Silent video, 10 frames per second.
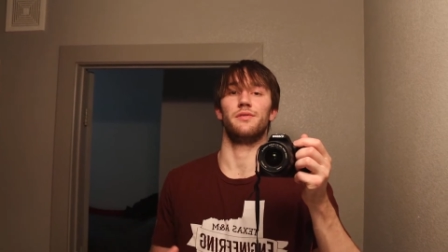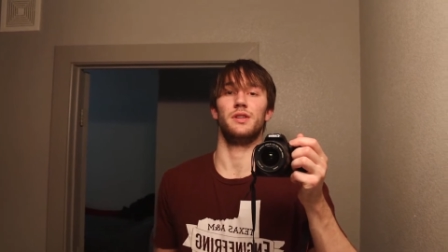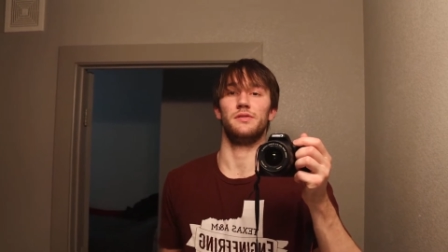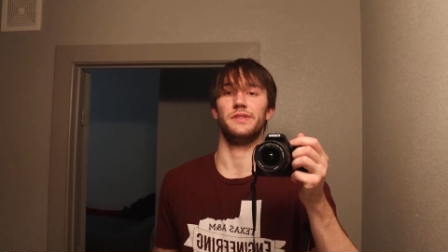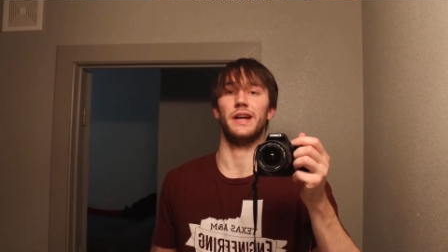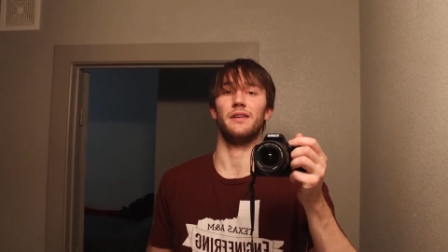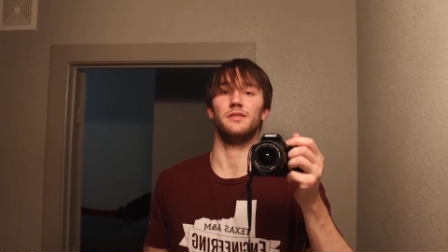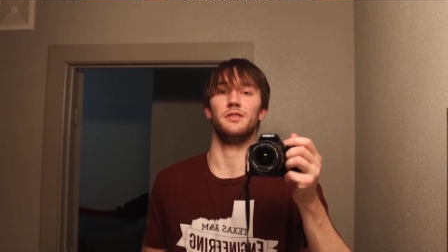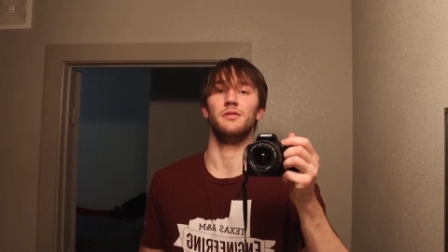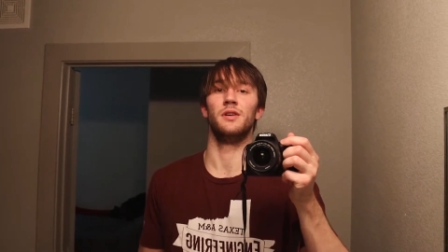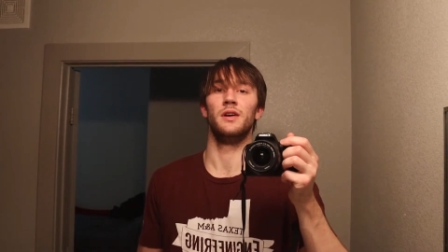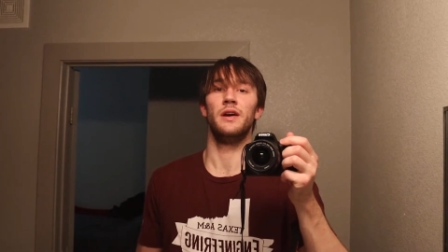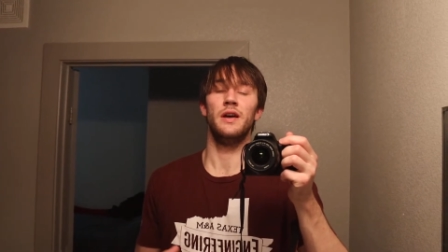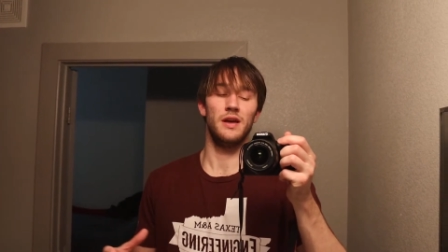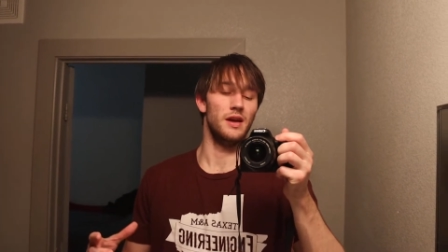everything you've set out to.
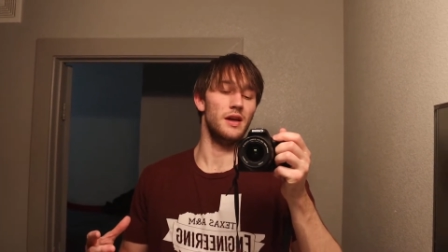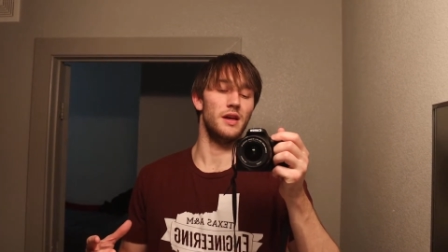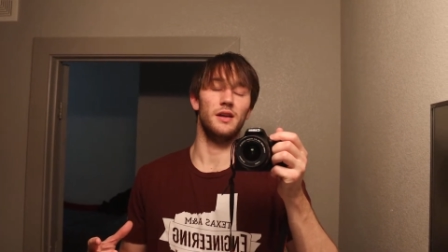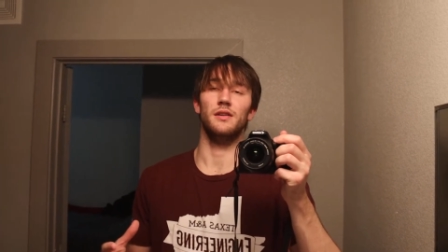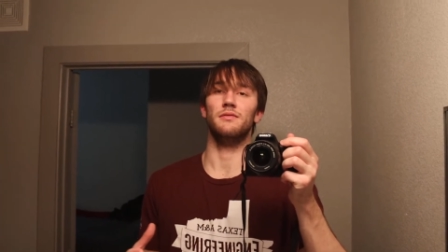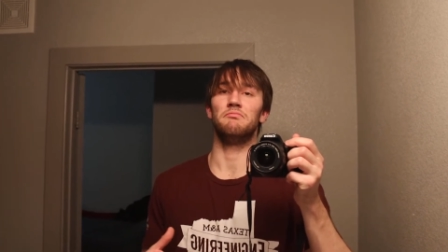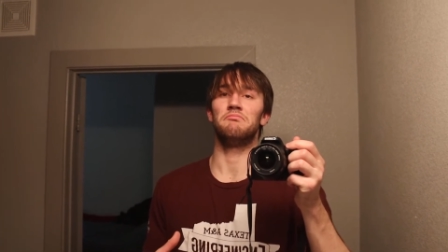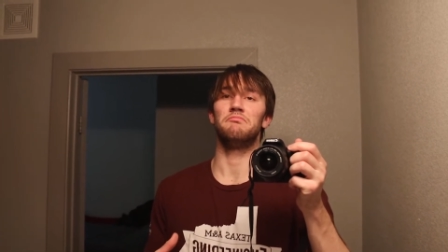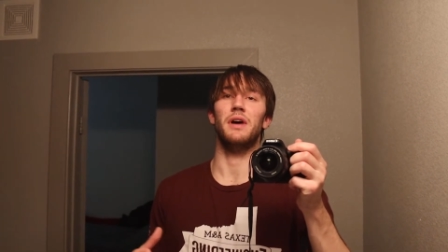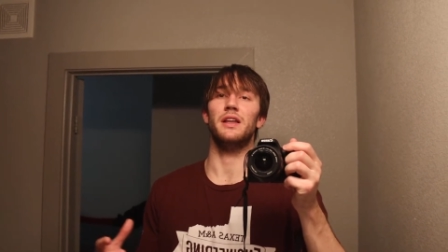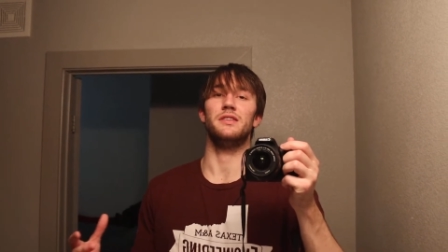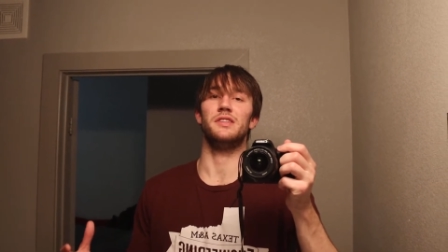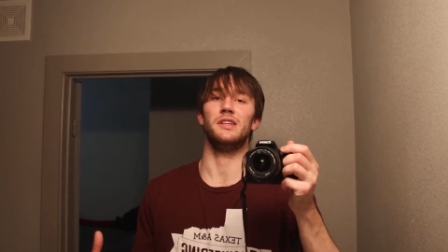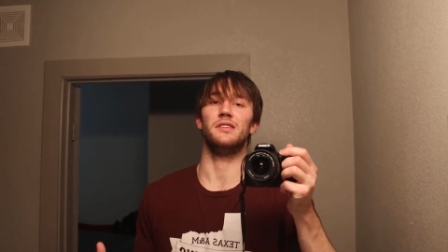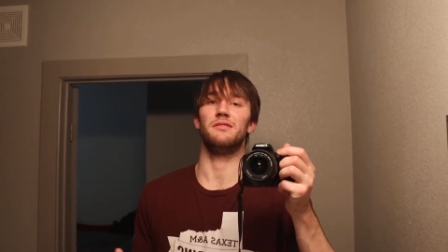And I just
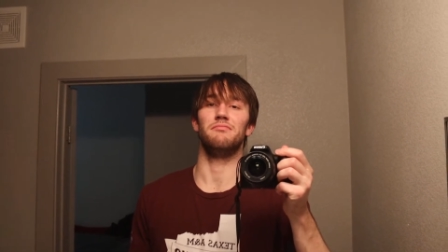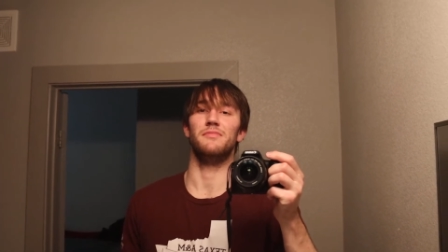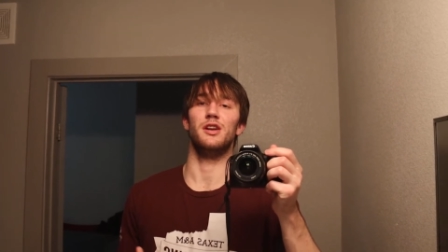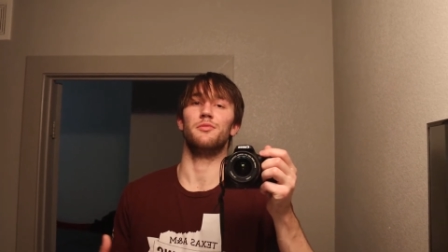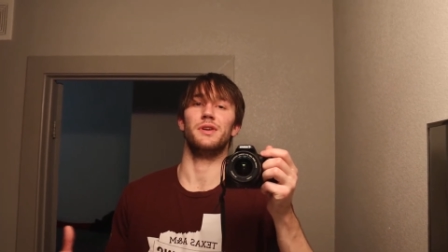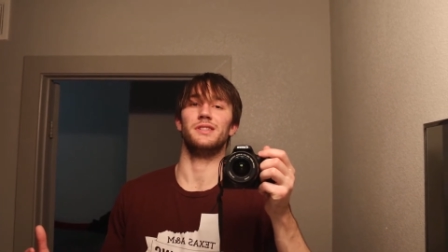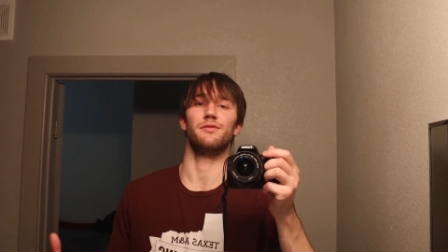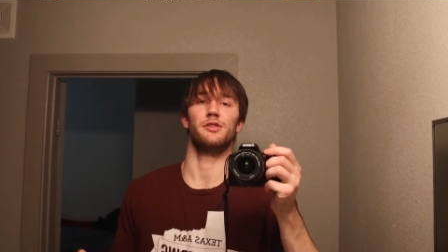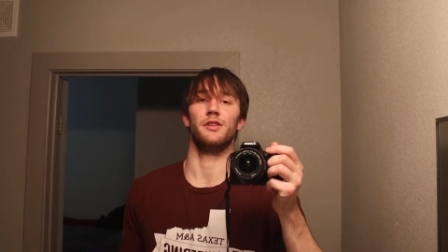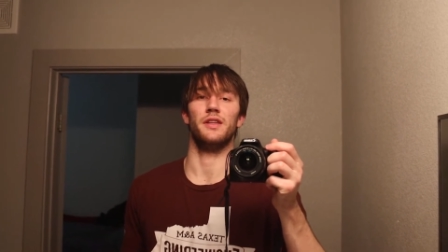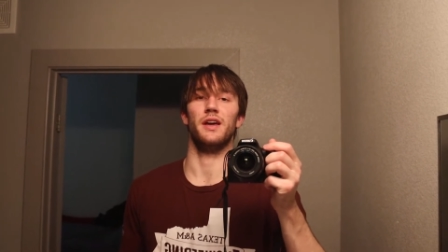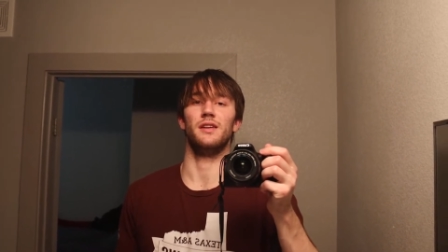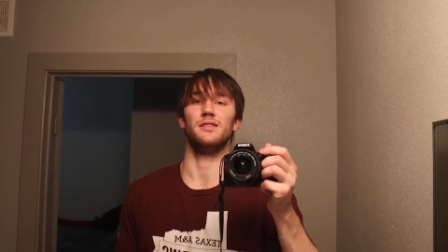think nobody's ever done that.